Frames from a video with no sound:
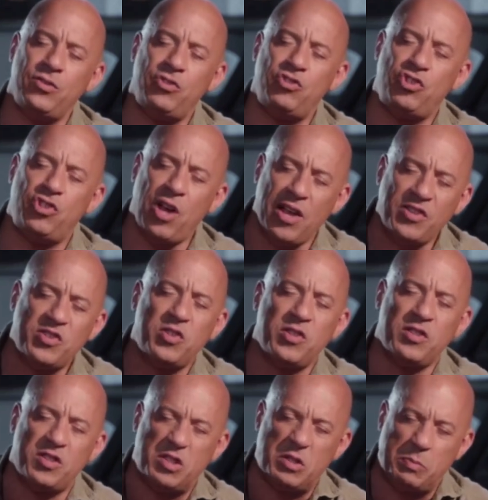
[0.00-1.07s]

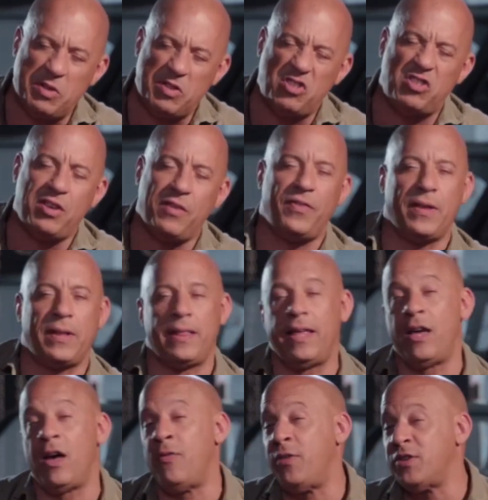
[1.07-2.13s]
Justin
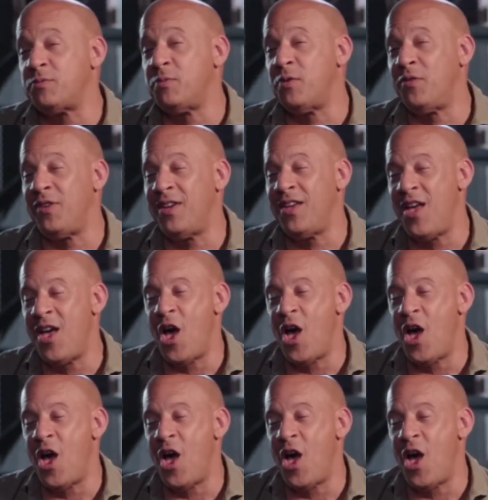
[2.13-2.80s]
specifically on this movie